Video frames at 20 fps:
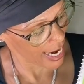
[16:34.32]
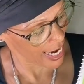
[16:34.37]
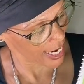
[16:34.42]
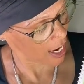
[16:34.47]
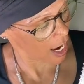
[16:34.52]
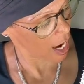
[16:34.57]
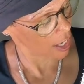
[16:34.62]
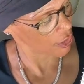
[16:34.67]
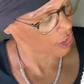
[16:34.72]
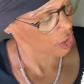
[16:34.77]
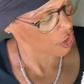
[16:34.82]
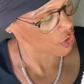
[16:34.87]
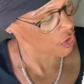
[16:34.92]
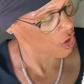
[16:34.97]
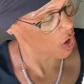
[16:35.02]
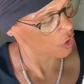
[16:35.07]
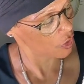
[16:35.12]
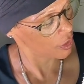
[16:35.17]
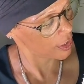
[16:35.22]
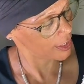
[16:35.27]
here and you're
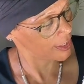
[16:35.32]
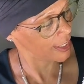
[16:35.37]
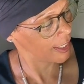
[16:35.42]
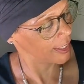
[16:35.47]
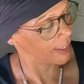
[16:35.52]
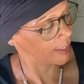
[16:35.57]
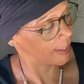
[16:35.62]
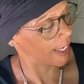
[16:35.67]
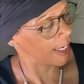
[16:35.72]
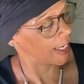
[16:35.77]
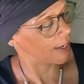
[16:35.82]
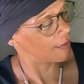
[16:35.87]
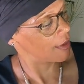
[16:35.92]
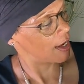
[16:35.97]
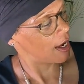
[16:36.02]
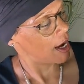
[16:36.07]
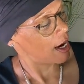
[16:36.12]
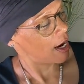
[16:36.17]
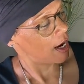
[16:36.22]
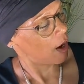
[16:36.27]
not signaling.
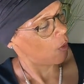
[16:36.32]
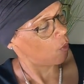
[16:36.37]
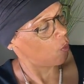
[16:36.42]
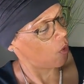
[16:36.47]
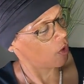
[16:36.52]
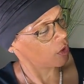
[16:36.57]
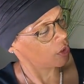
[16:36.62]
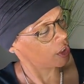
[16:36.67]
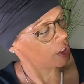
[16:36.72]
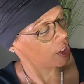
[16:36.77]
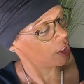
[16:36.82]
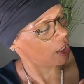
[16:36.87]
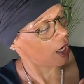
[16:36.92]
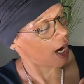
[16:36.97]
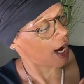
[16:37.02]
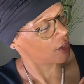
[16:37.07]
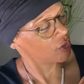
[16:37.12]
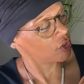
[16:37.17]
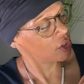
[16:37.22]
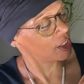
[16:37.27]
What do you
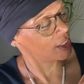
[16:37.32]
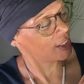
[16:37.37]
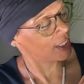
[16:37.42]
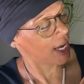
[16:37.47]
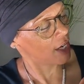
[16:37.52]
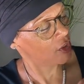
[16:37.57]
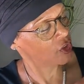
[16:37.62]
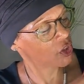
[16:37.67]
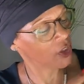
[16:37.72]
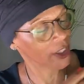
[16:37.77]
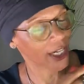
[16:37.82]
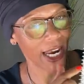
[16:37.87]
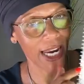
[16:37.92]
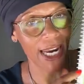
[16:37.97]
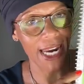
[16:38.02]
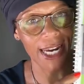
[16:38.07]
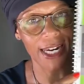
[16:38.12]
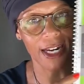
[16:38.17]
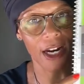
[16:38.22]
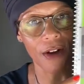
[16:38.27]
get? As you
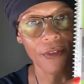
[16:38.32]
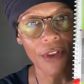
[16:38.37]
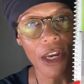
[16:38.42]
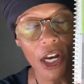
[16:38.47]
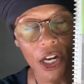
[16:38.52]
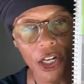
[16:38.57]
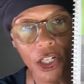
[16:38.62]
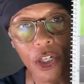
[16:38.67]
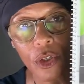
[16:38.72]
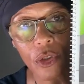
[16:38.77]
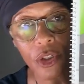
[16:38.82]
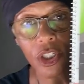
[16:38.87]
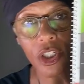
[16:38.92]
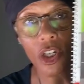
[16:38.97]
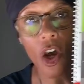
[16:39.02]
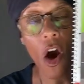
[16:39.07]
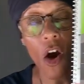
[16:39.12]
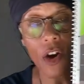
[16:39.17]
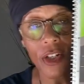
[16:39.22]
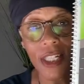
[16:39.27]
get here, you'll
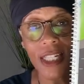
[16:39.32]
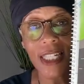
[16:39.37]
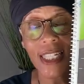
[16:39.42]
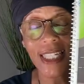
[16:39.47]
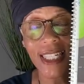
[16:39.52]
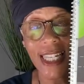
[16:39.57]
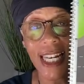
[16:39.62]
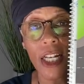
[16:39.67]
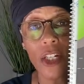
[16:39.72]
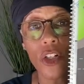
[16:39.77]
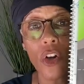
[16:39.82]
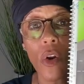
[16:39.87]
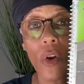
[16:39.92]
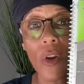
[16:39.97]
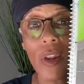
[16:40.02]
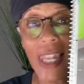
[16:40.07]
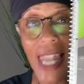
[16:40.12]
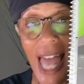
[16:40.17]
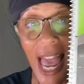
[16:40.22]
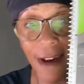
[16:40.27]
start to
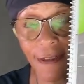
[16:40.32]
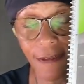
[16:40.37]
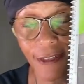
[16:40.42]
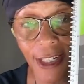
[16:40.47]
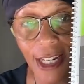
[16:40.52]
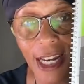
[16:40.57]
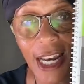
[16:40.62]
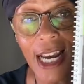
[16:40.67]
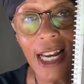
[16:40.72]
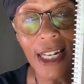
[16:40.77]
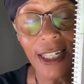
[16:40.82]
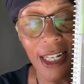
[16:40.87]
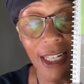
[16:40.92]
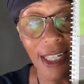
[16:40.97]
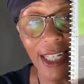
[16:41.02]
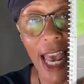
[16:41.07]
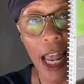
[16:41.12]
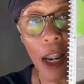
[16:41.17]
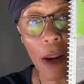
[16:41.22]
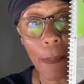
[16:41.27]
signal left to
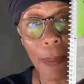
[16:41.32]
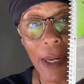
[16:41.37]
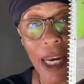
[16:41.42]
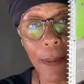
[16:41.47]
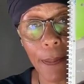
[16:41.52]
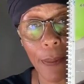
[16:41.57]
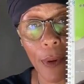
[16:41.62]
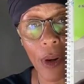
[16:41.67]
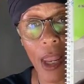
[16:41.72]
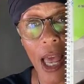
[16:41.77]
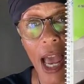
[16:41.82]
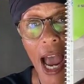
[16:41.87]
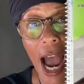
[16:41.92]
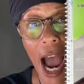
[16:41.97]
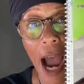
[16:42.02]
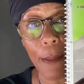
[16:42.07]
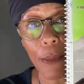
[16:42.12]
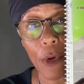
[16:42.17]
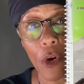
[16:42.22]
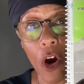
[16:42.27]
tell people
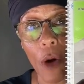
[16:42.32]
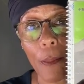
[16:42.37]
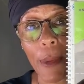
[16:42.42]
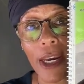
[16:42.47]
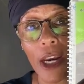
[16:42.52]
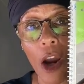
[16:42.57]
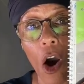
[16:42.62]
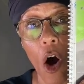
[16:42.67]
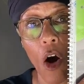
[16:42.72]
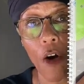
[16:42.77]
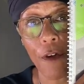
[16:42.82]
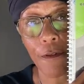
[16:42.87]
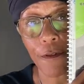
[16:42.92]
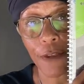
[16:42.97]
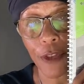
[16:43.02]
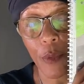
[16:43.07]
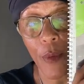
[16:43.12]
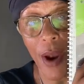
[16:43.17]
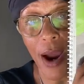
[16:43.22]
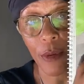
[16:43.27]
I'm coming
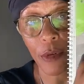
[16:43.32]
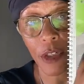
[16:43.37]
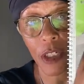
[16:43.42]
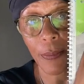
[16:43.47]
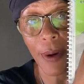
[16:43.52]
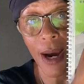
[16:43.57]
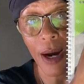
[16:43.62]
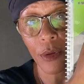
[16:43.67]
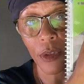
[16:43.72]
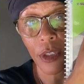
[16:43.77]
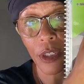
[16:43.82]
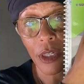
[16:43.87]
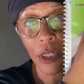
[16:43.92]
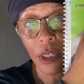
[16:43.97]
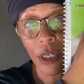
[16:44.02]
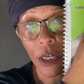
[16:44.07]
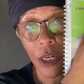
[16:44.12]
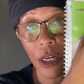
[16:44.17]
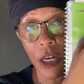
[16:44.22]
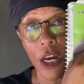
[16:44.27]
off the roundabout.
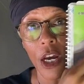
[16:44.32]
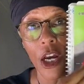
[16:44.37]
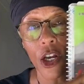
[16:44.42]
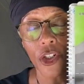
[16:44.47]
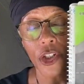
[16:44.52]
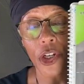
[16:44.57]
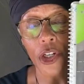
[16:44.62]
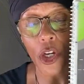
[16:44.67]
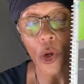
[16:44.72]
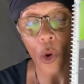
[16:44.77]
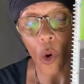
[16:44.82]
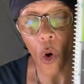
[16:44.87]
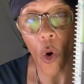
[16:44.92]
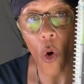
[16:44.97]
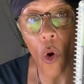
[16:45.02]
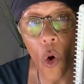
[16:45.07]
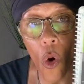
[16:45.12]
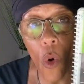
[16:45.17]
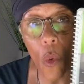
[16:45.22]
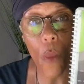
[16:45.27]
So you
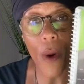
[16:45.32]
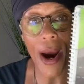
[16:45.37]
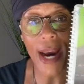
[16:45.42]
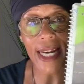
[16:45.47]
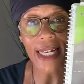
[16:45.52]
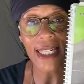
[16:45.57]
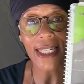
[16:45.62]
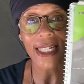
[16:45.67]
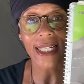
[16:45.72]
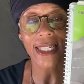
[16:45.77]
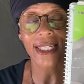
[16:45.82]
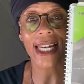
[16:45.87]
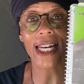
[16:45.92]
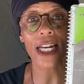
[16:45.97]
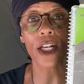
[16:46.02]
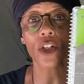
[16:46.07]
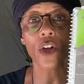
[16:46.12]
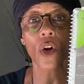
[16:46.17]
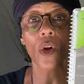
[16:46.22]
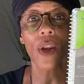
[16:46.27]
always
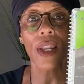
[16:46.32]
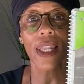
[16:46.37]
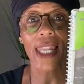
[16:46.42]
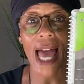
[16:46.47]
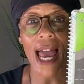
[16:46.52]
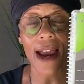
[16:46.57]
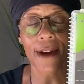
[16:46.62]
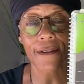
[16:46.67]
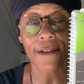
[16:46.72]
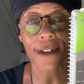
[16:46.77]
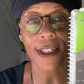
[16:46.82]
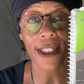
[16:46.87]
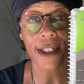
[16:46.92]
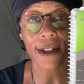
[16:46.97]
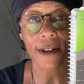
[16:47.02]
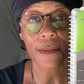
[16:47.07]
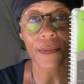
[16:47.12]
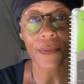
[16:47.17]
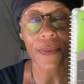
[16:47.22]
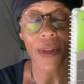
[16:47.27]
signal left